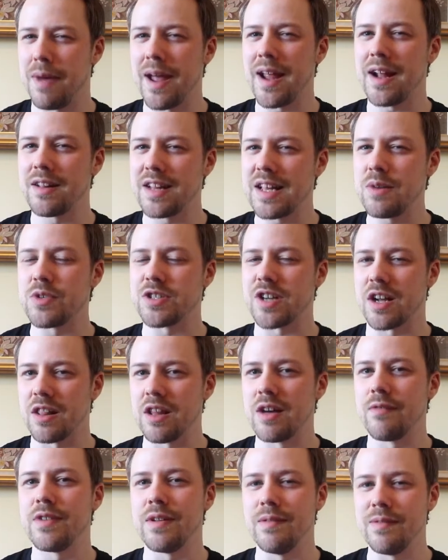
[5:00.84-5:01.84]
mainly, which I
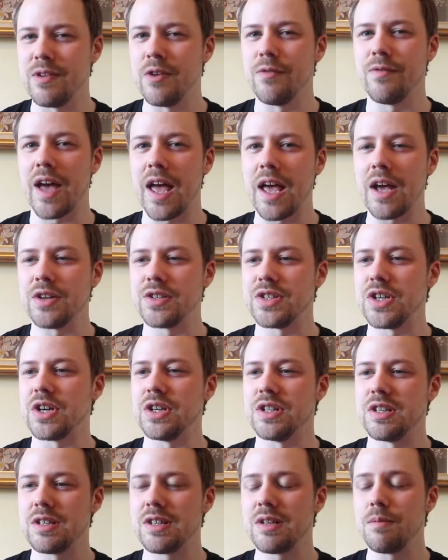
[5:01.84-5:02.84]
loved in New Vegas. You
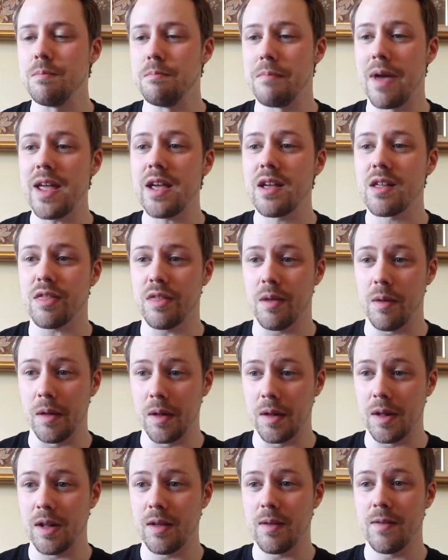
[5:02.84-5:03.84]
could make the
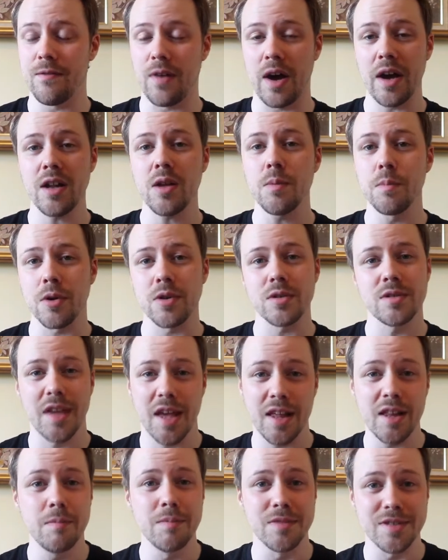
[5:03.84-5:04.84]
final boss
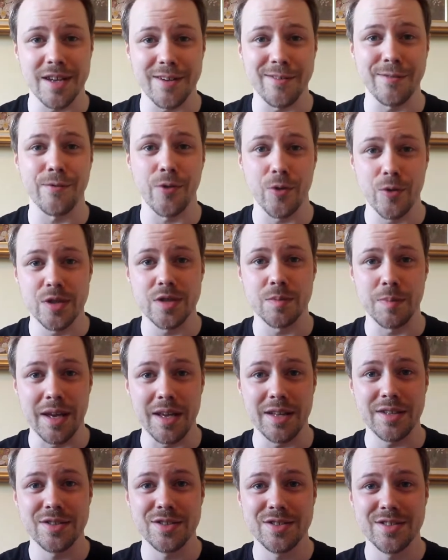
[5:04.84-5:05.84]
kill himself through
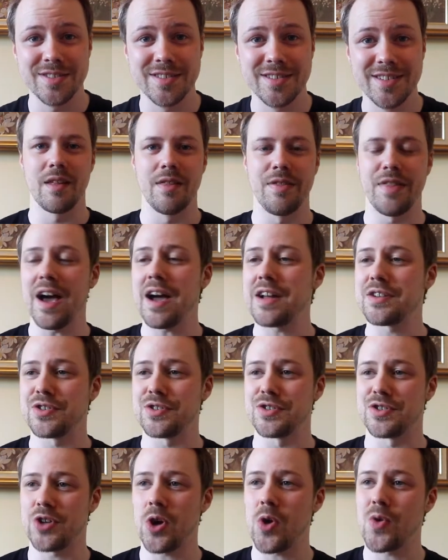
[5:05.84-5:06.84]
speech. That
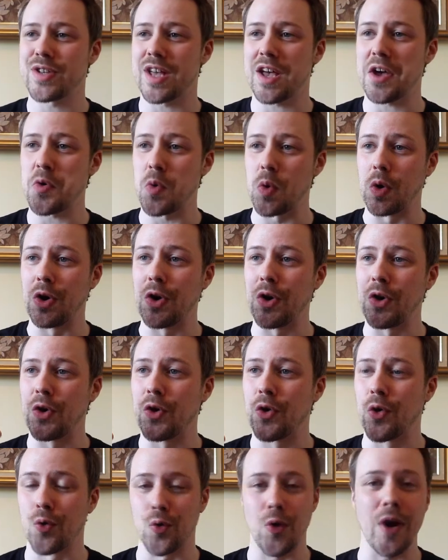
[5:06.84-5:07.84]
just shows how
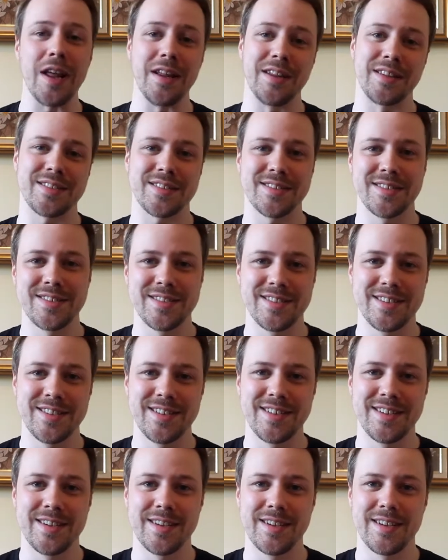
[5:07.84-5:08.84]
great
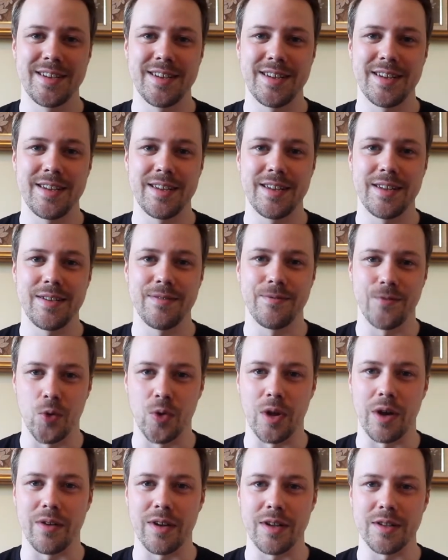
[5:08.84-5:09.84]

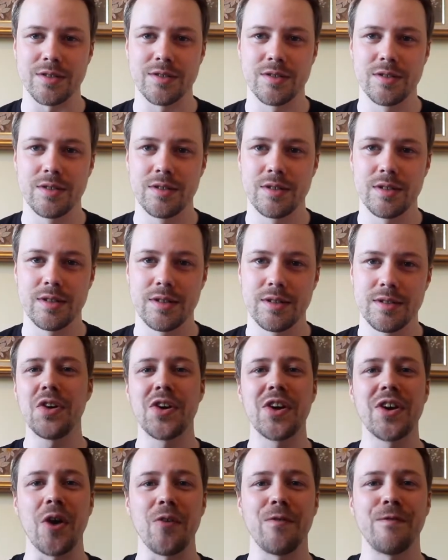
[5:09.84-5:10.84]
Fallout is. You
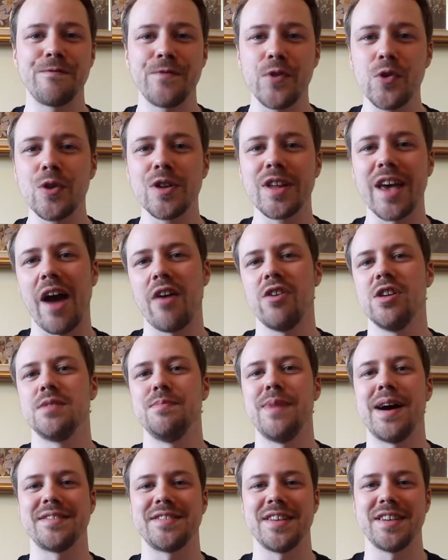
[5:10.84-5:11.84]
could go full
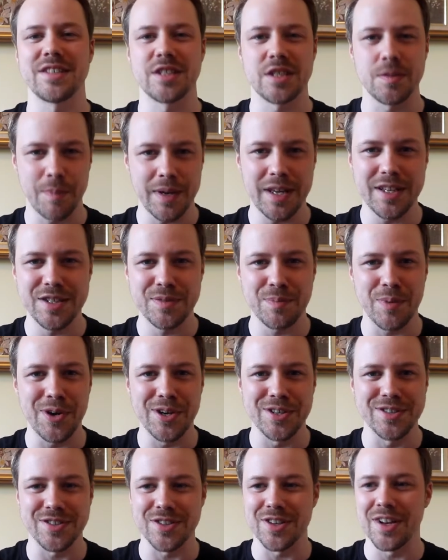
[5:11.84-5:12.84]
charismatic speech
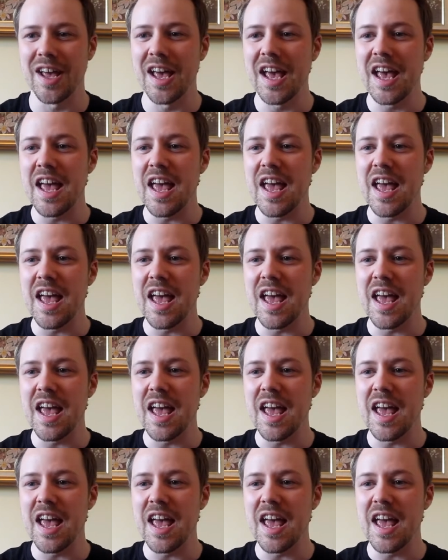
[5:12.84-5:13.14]
person.